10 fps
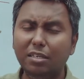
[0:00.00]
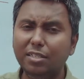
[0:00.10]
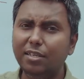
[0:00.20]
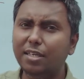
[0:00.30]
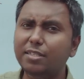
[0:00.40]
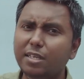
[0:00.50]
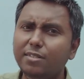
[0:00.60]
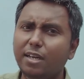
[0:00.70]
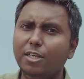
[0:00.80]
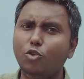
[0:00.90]
is, is is
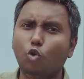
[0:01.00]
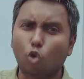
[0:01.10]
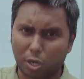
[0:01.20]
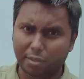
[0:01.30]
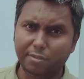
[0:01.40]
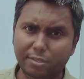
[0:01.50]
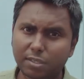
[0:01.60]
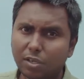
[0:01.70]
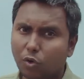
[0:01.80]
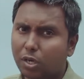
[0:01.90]
related to corals
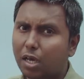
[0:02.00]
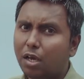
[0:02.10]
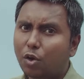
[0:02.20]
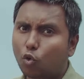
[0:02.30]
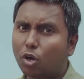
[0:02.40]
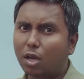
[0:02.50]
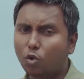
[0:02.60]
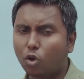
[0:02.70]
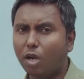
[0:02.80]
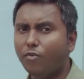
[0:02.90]
okay coral coral